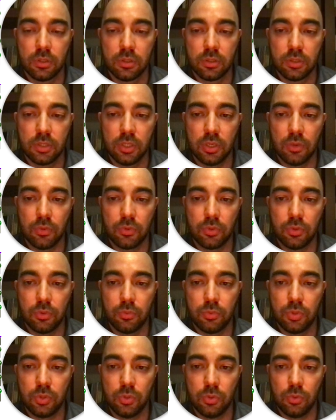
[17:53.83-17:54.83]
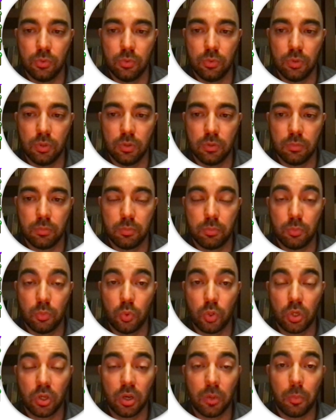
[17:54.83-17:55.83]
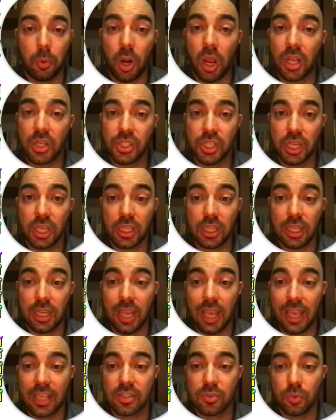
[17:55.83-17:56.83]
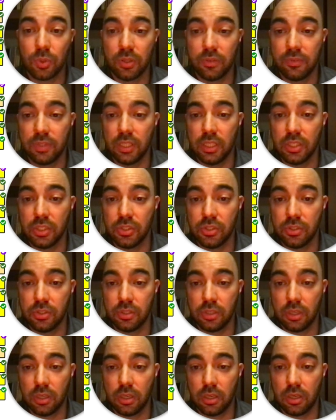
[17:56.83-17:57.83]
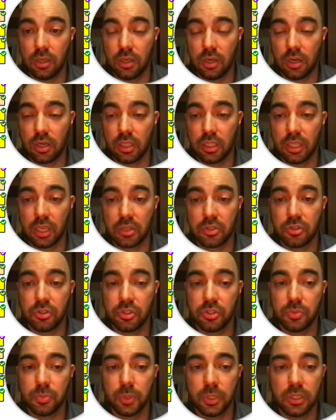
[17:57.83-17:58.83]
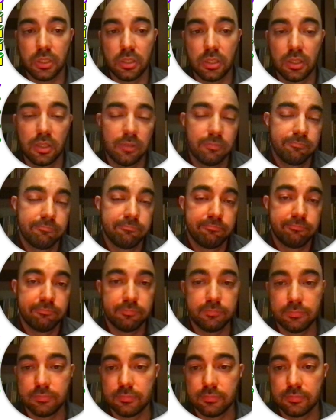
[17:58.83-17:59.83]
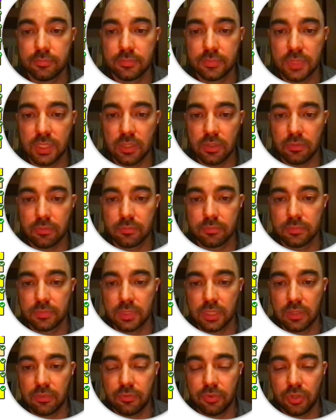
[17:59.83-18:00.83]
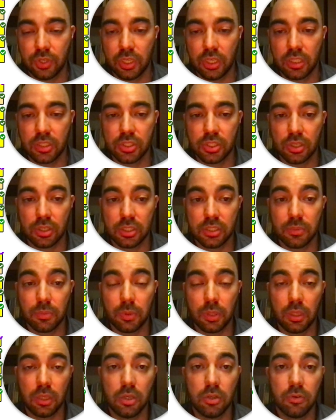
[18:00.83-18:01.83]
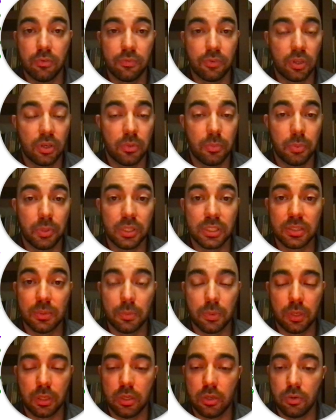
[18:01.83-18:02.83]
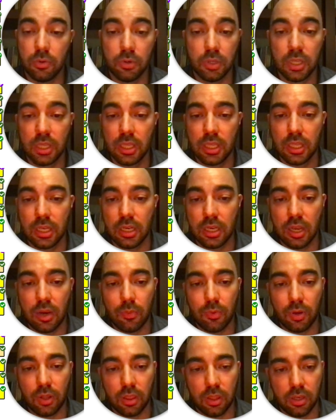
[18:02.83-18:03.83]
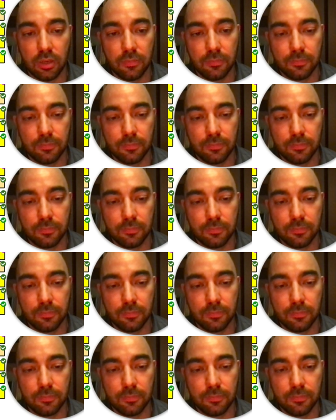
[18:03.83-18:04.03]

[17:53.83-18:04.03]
you know, to work on a project that has one of these architectures, but you know, if you're going to start something new, if you're going to build something new, not worth it.